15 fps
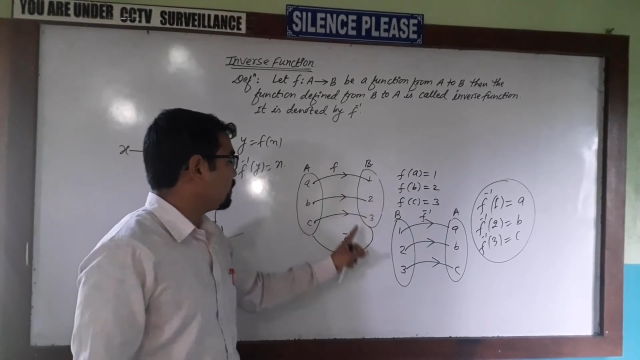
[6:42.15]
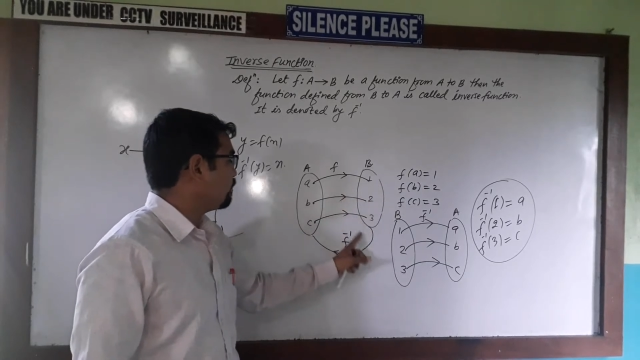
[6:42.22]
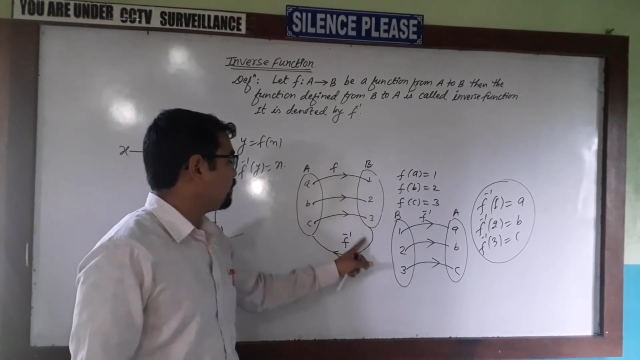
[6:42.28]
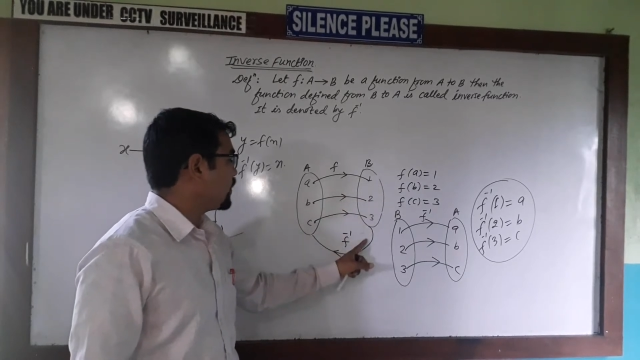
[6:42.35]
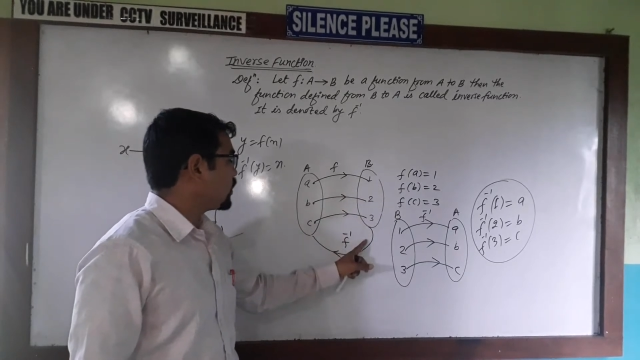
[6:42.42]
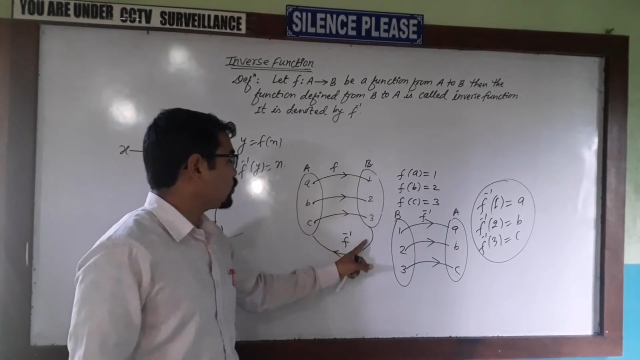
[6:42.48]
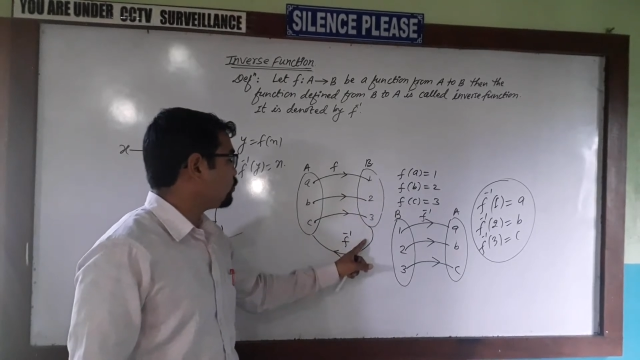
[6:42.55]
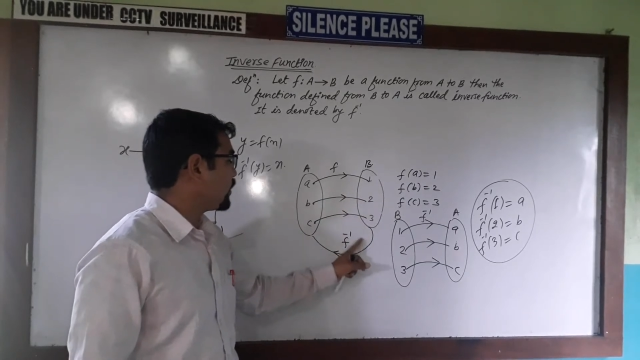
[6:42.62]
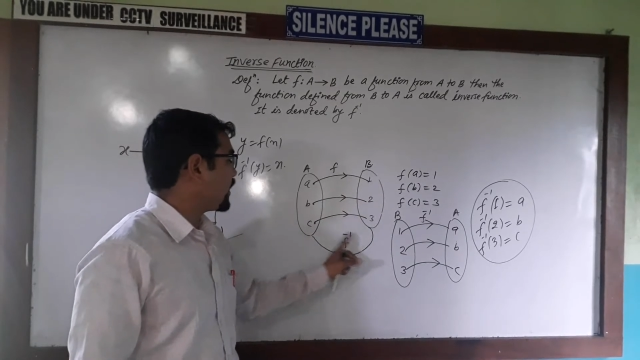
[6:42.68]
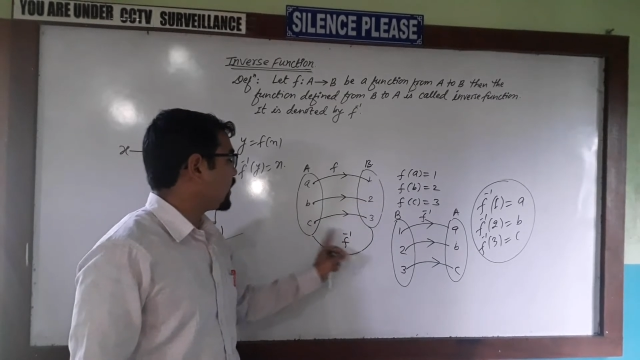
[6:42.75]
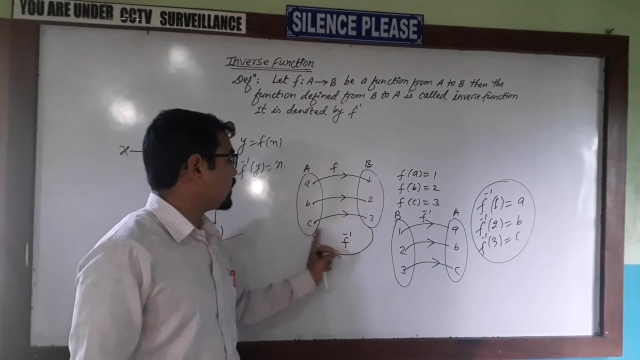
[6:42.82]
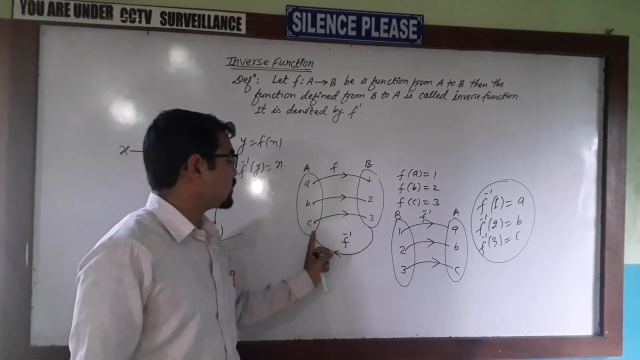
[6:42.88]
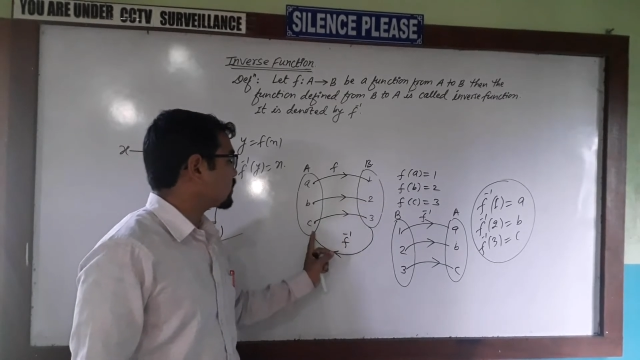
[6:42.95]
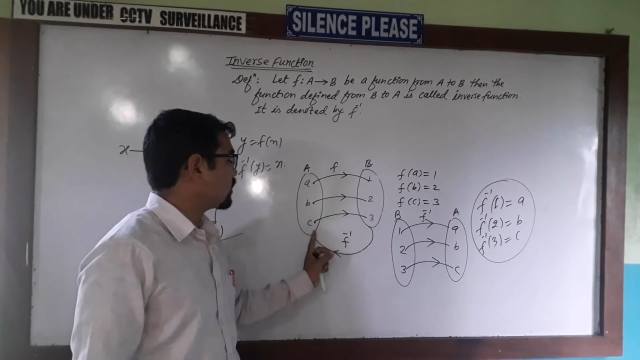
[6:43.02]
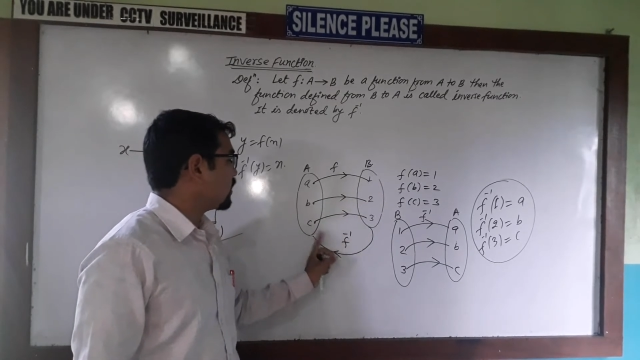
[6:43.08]
B to
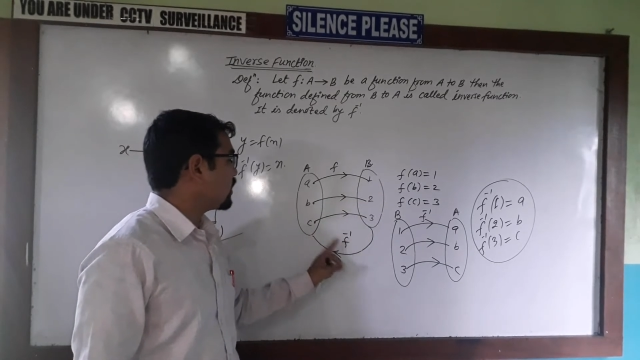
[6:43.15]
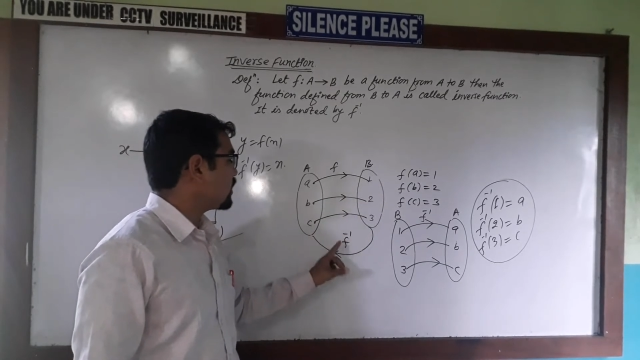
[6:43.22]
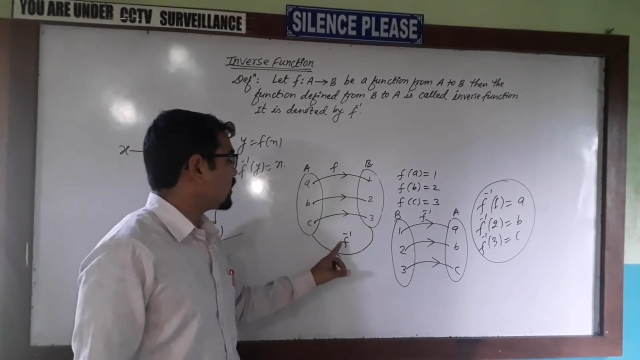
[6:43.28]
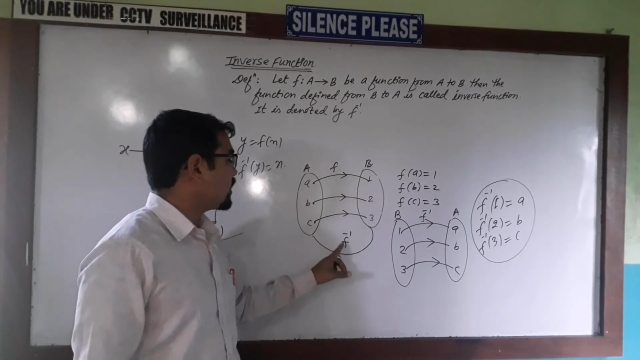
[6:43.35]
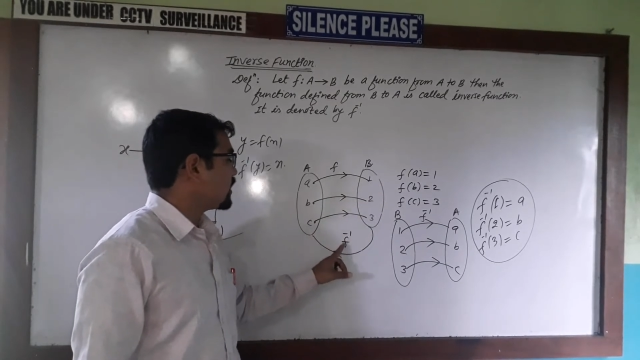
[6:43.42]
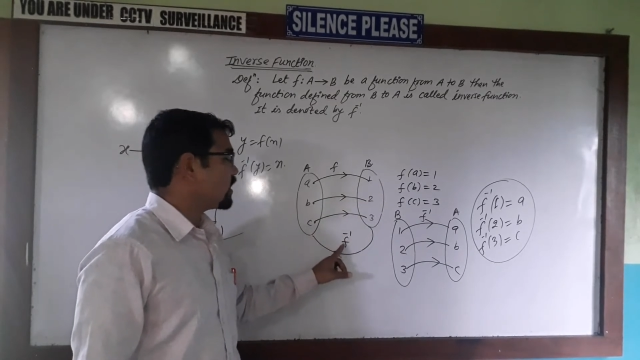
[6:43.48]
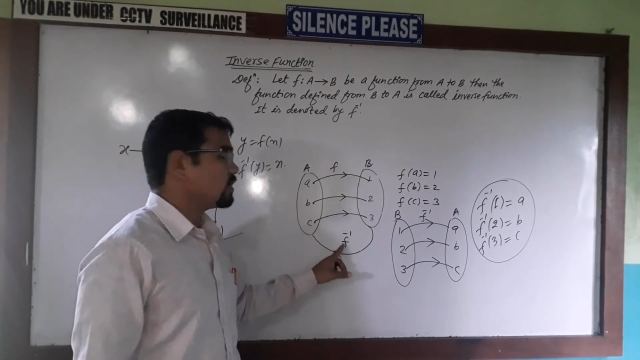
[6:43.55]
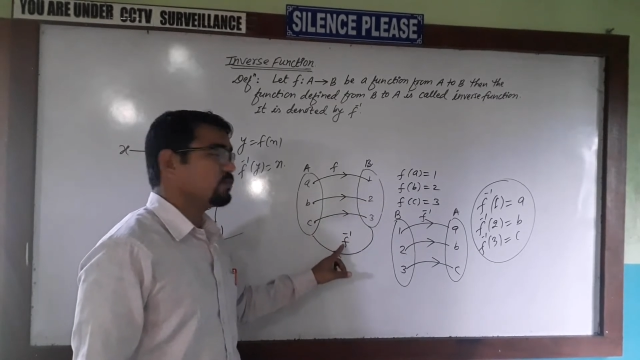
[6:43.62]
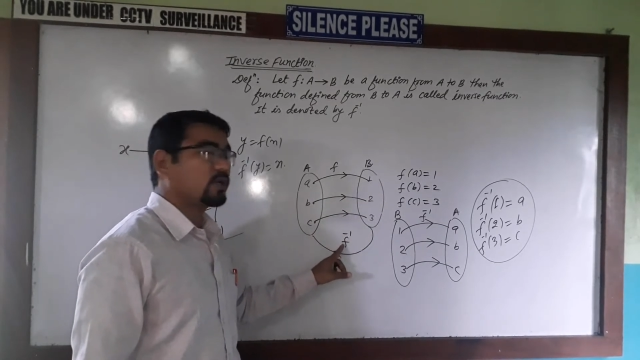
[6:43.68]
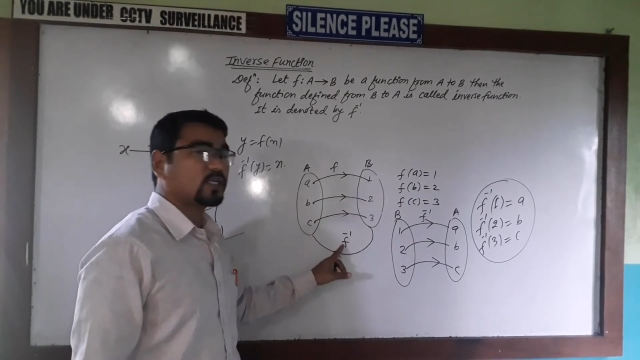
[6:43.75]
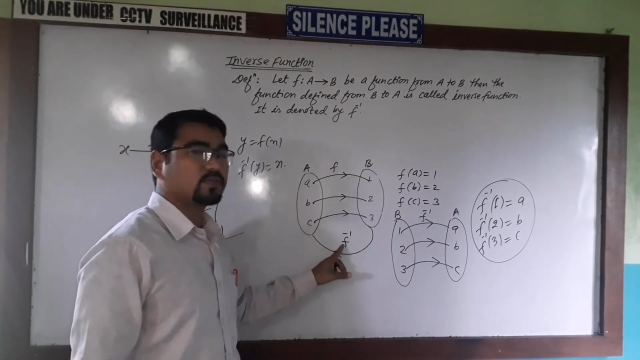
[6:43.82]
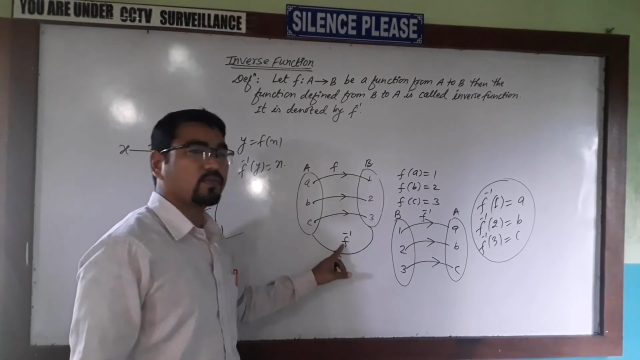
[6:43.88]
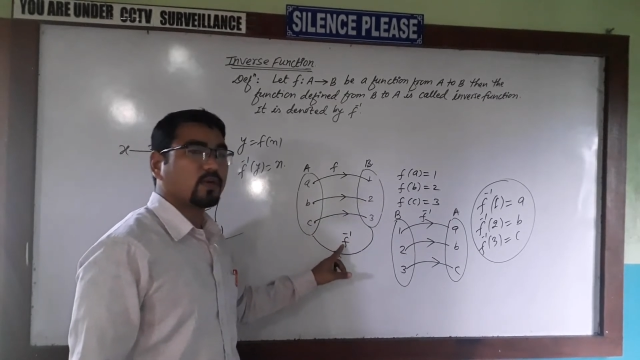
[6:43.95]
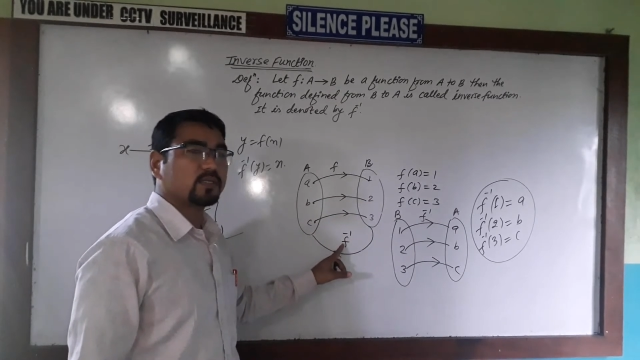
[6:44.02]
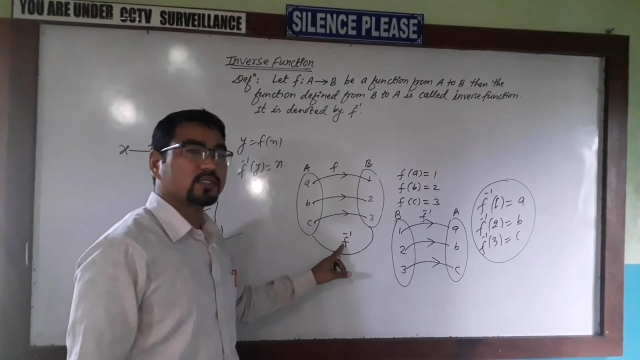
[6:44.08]
A is called inverse
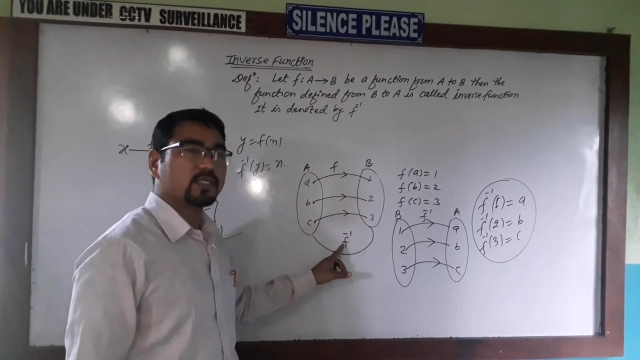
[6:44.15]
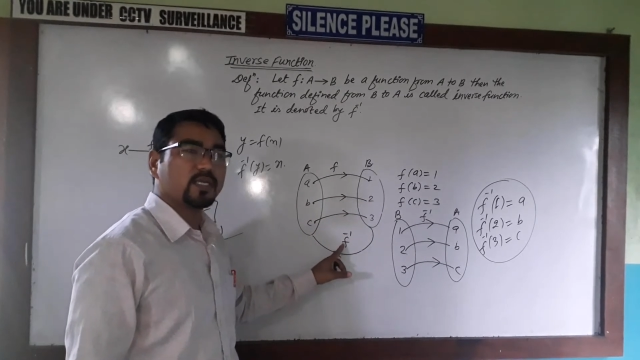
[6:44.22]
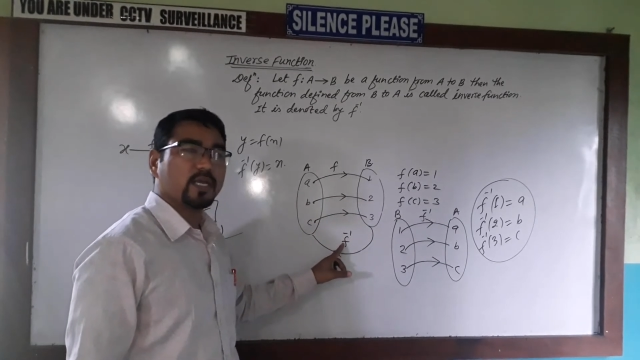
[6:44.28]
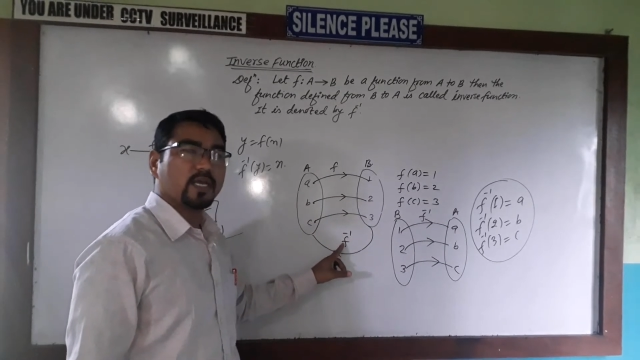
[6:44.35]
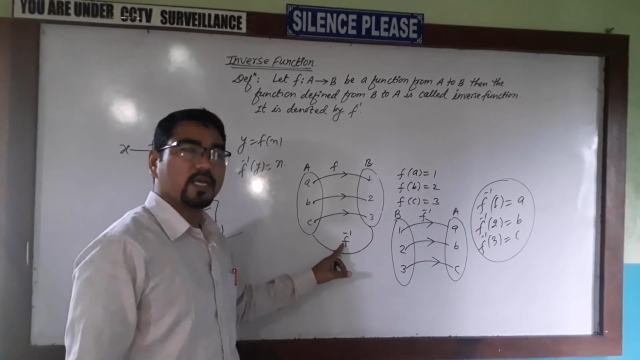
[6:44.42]
function.